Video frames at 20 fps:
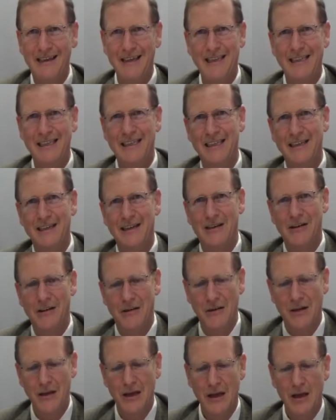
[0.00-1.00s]
this
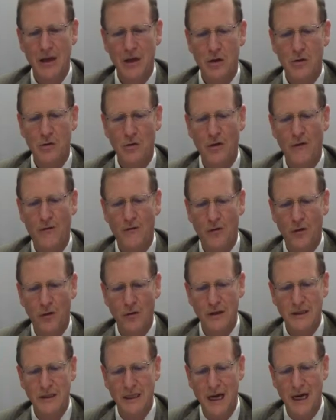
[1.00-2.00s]
circle to a
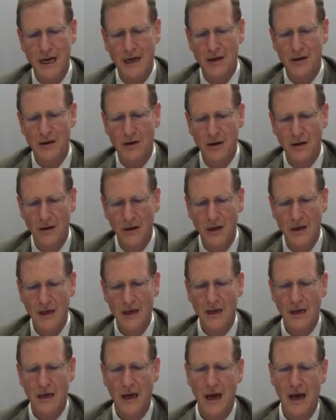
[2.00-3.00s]
full cycle,
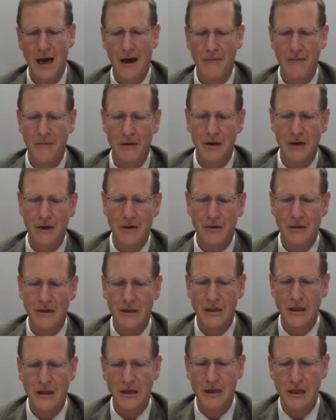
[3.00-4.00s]
um, you,
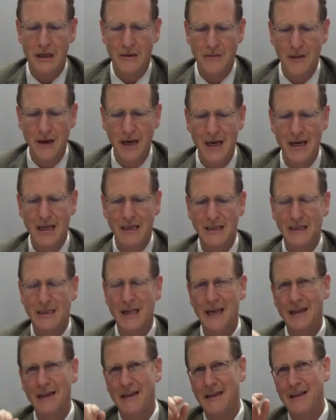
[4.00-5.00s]
it means
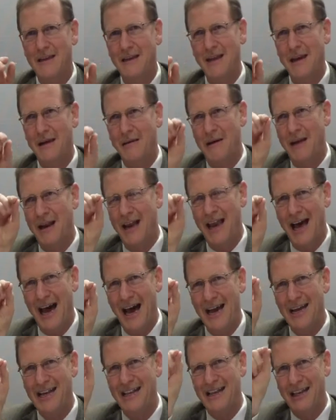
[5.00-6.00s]
that the
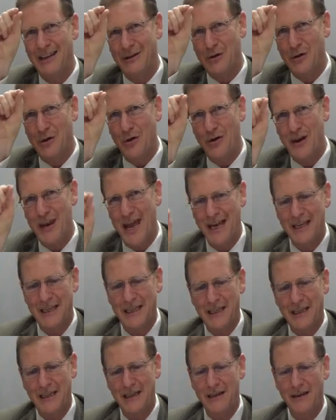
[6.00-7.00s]
line that
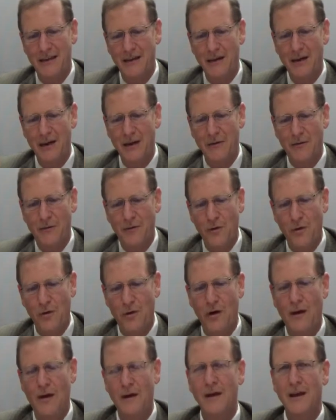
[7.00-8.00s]
connected in
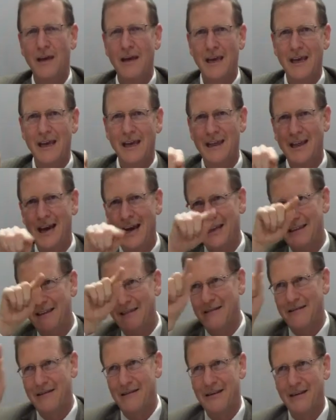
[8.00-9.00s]
full in that
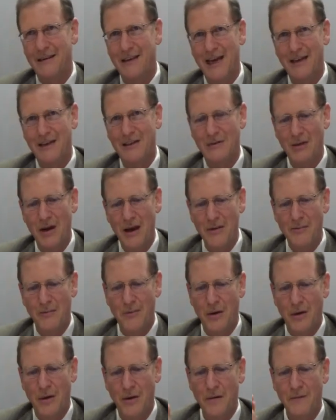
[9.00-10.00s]
that
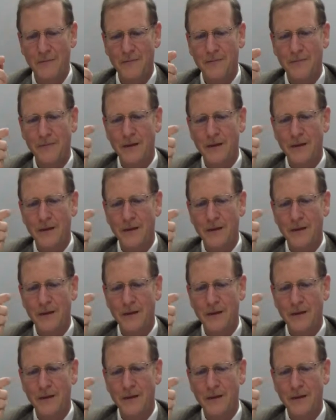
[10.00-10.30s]
rainbow,